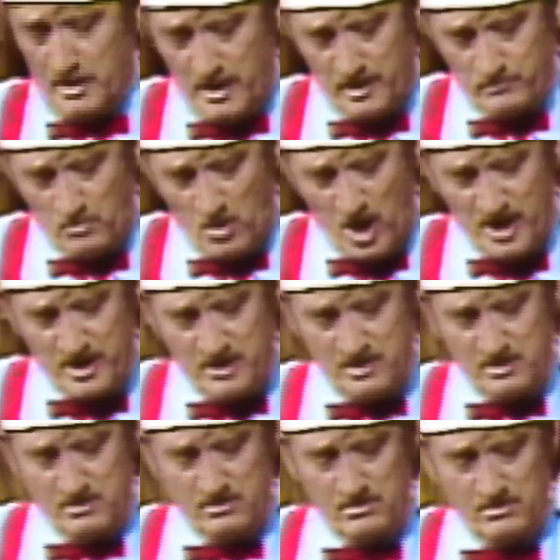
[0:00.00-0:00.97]
Get
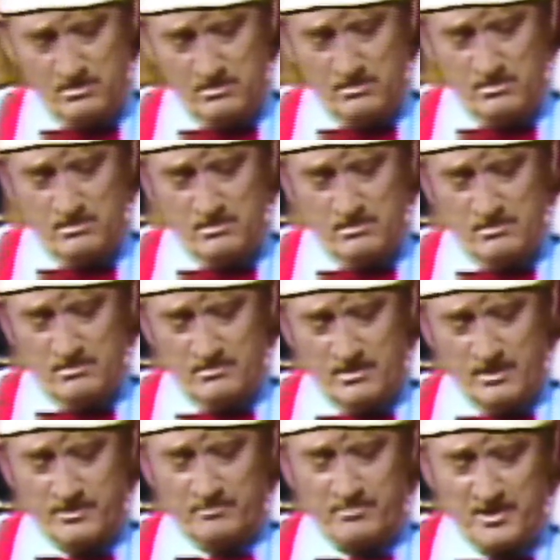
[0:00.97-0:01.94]
one
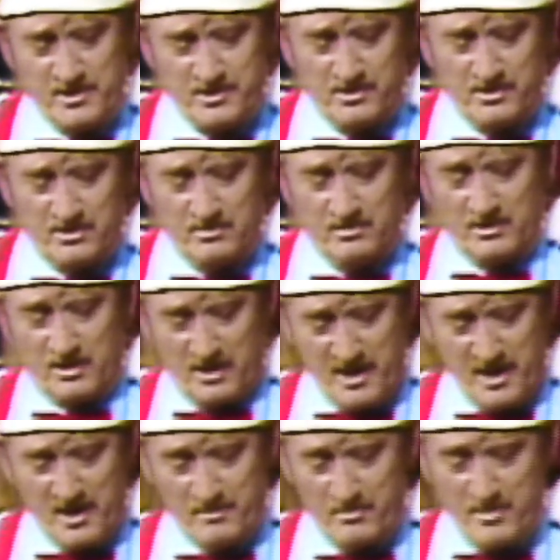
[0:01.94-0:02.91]
that the butcher will clean up